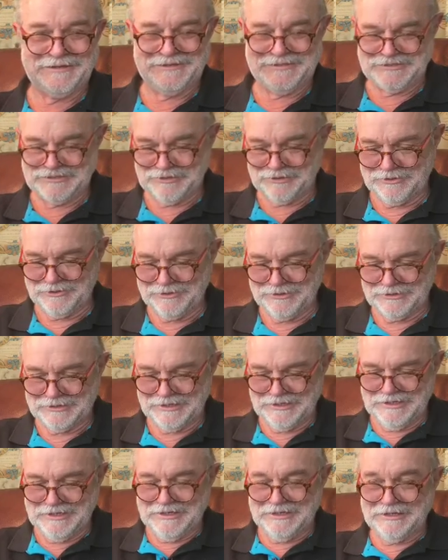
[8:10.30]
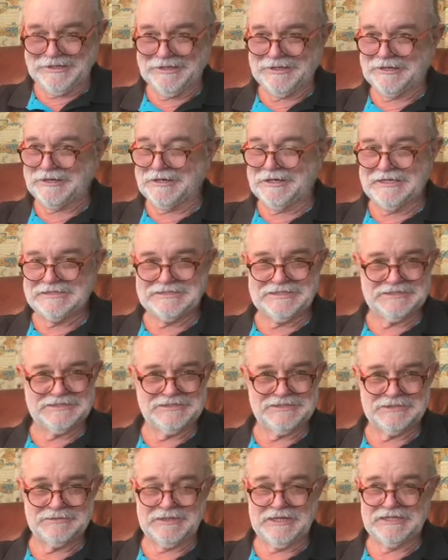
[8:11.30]
Jean-Luc, classic
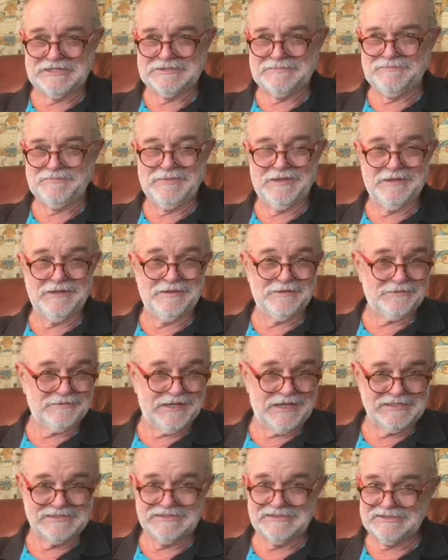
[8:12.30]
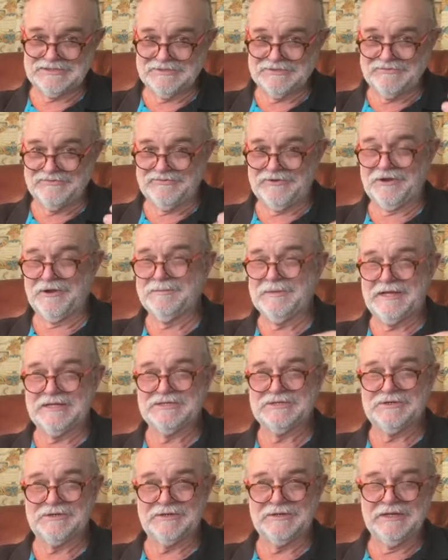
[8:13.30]
situation. The race is still very
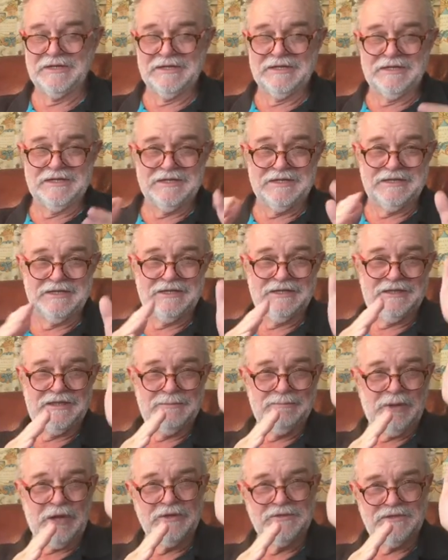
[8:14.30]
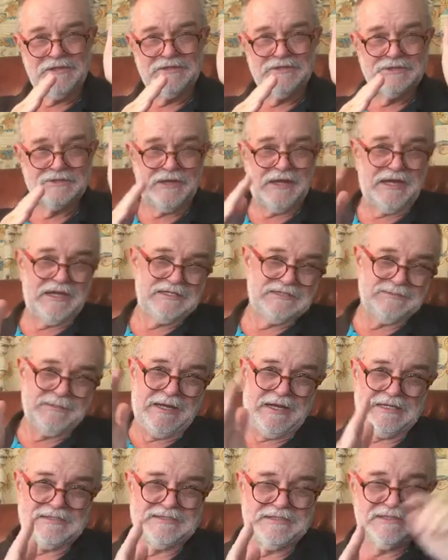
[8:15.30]
much on. They're both in trades.
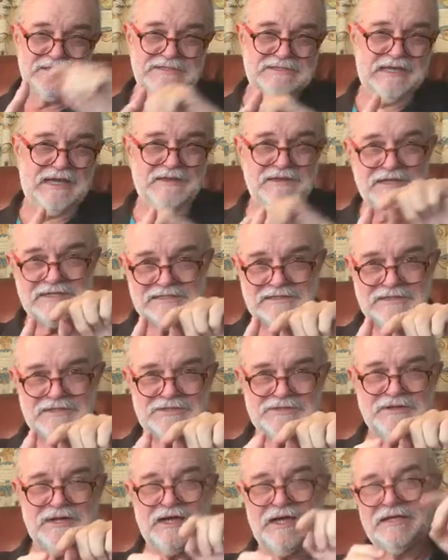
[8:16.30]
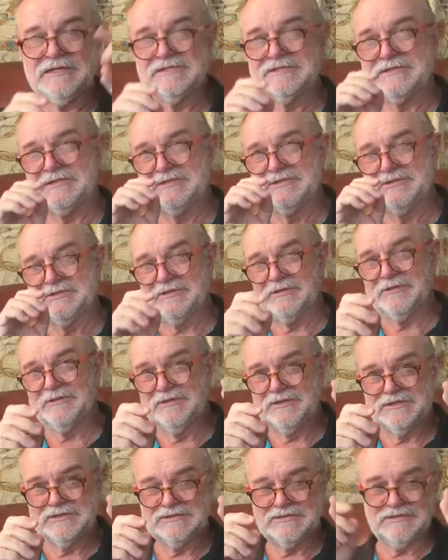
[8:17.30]
Mark's in the southeasterly trades and
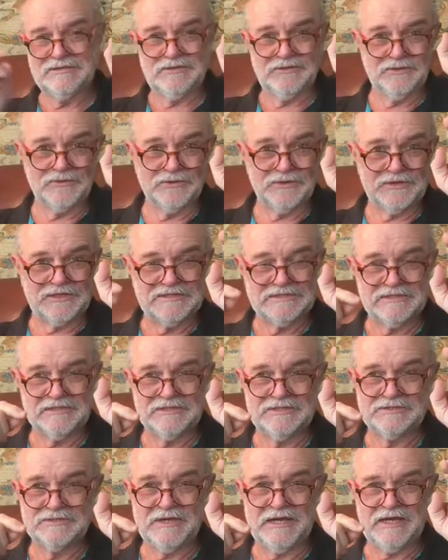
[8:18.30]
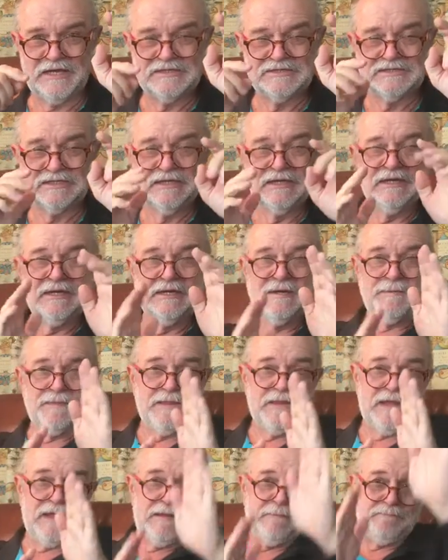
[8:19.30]
Jean-Luc is in the northeasterly trades.
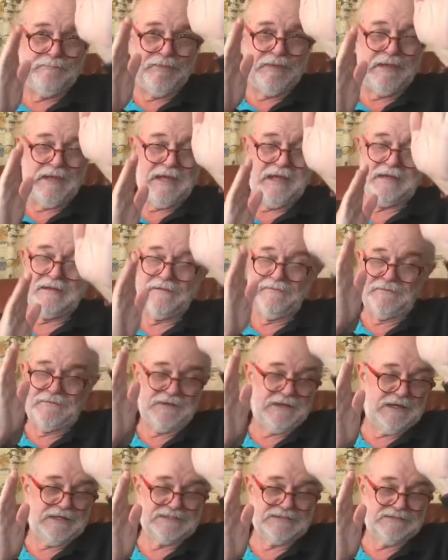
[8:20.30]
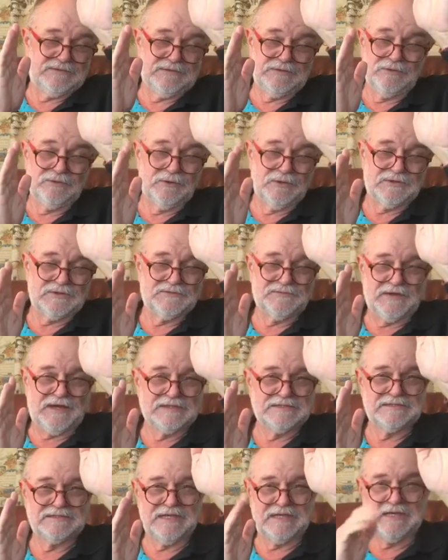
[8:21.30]
They're heading fast north as
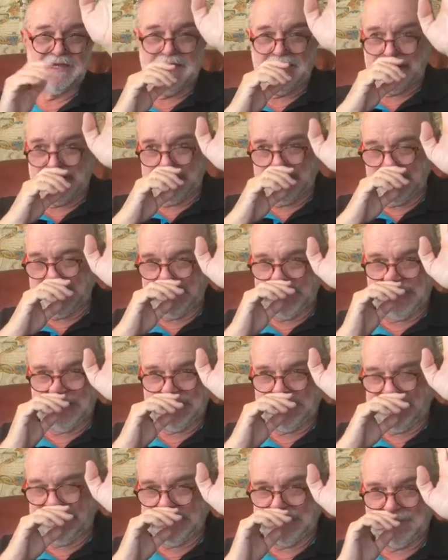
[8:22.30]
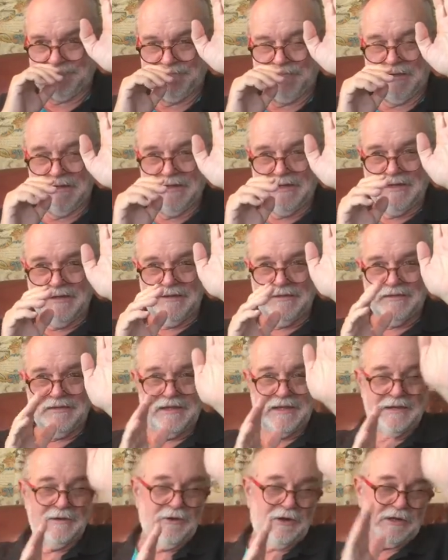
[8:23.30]
fast as they can, and
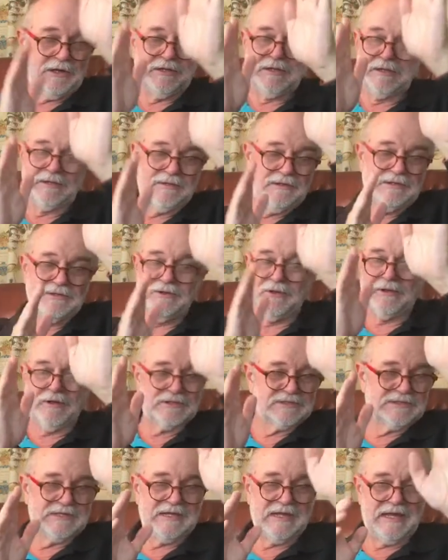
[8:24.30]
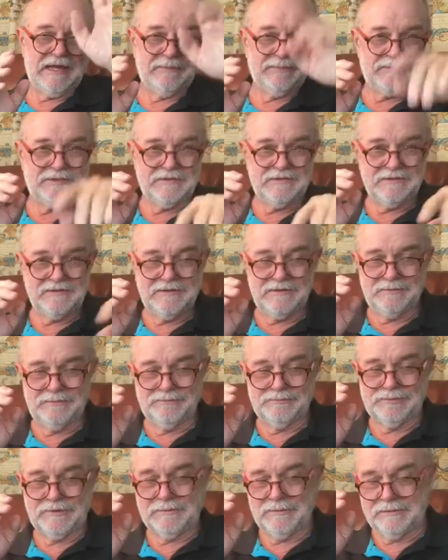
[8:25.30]
not a lot's going to happen.
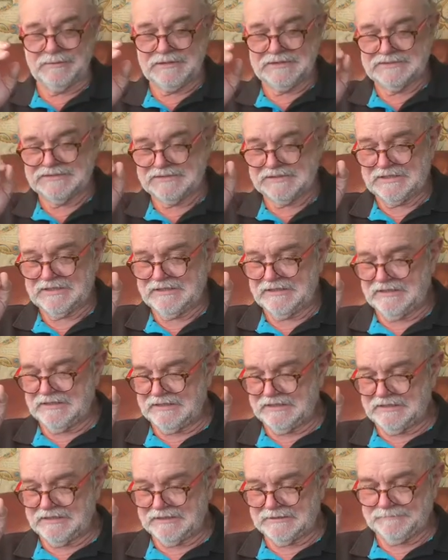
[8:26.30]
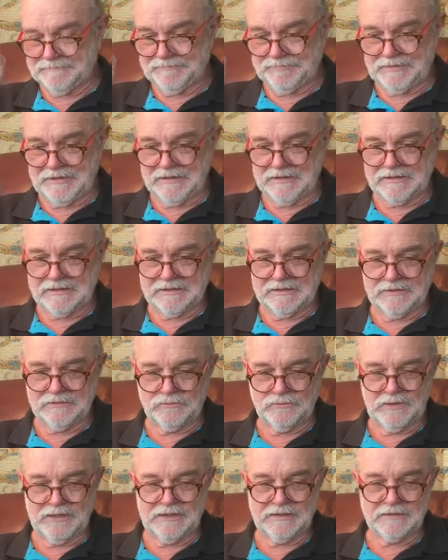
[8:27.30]
You've probably seen the
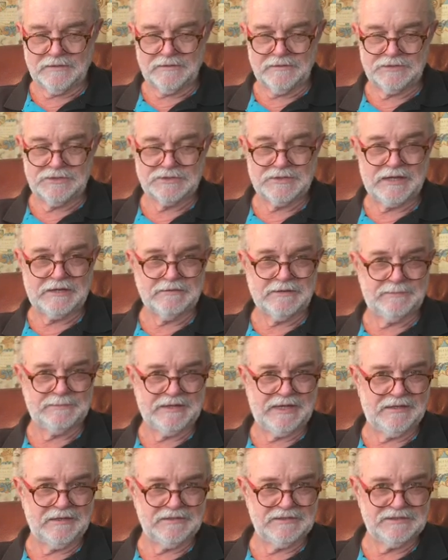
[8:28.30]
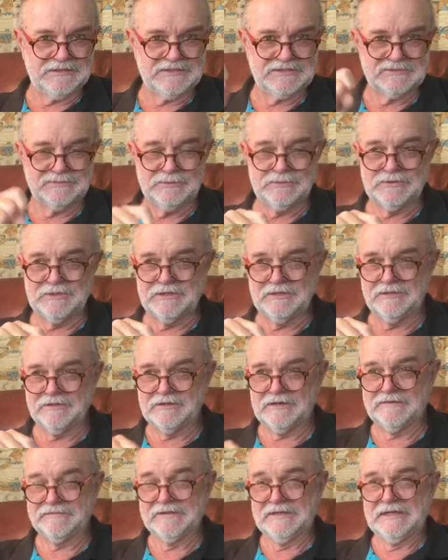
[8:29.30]
weather and tracker update I did this morning
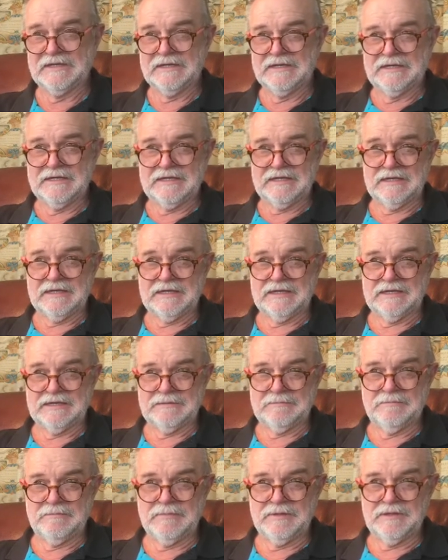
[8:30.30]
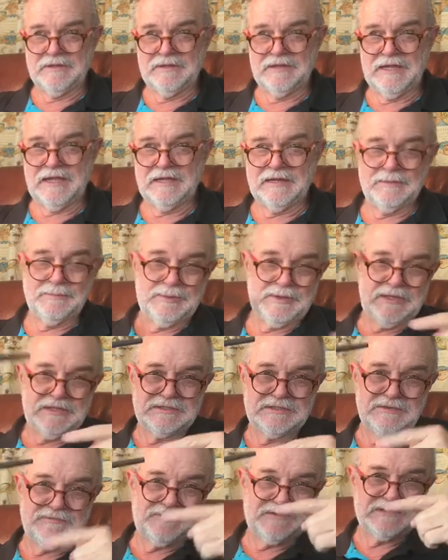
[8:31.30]
live. They're going to be
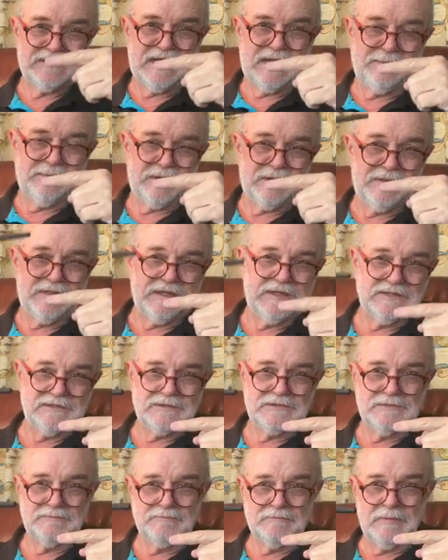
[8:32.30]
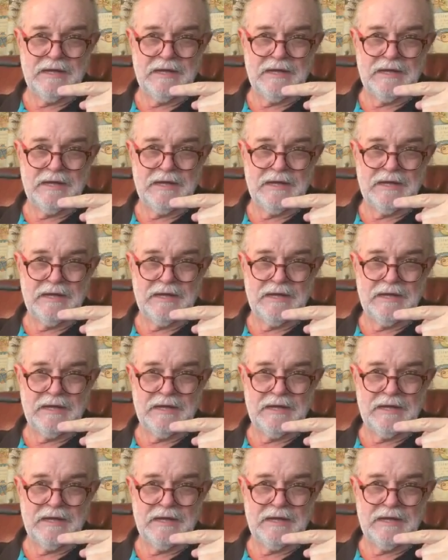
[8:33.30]
tit for tat, but I think